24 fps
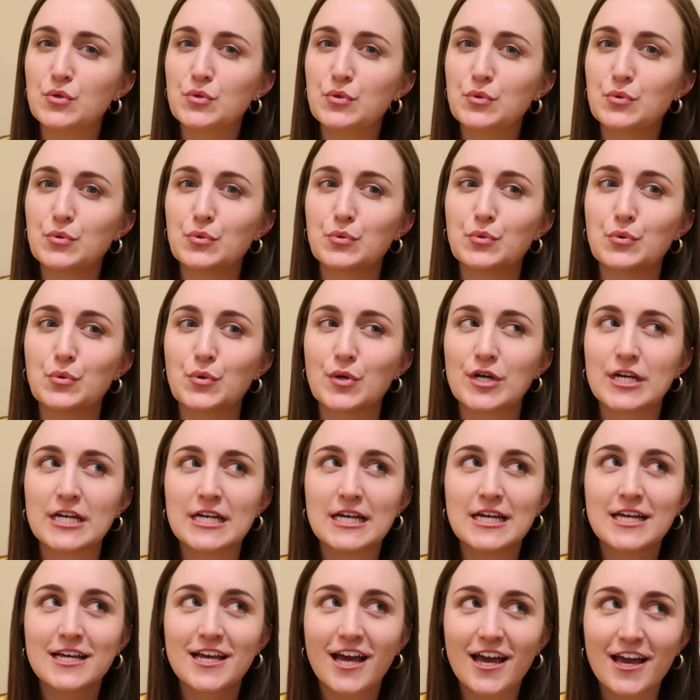ooh,
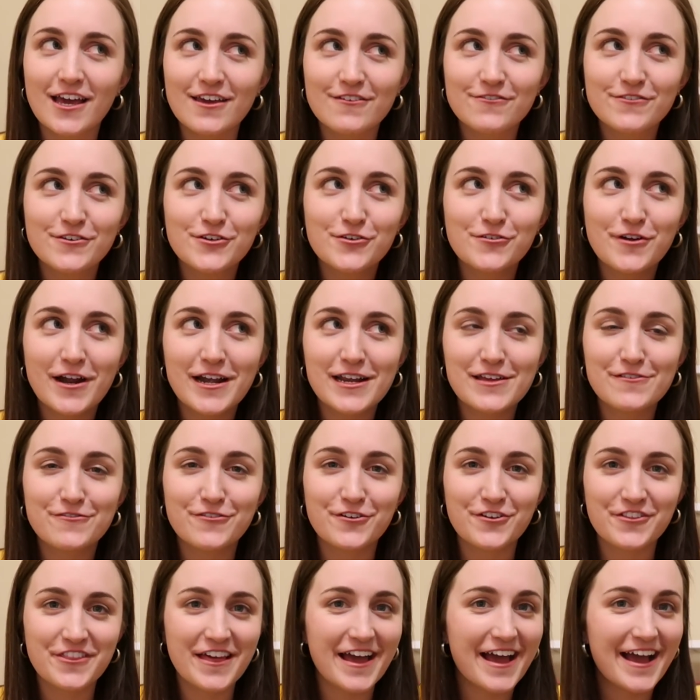I feel ready
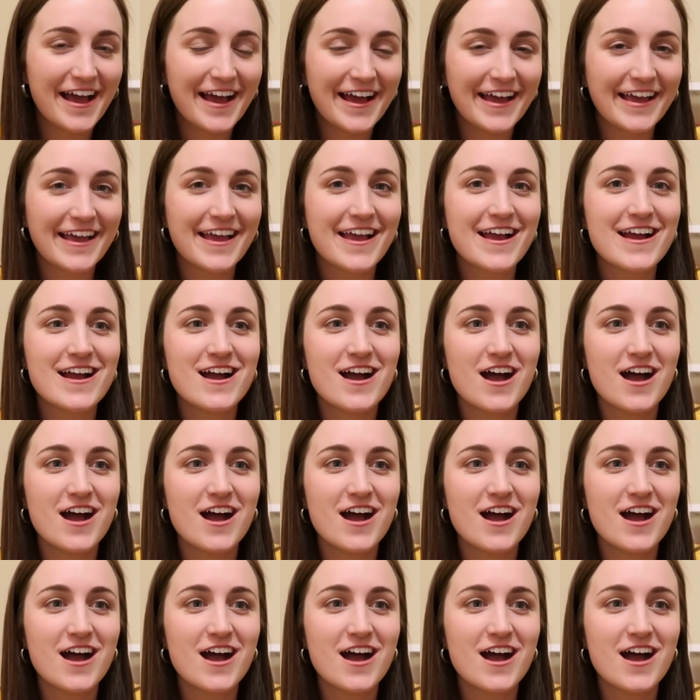for that.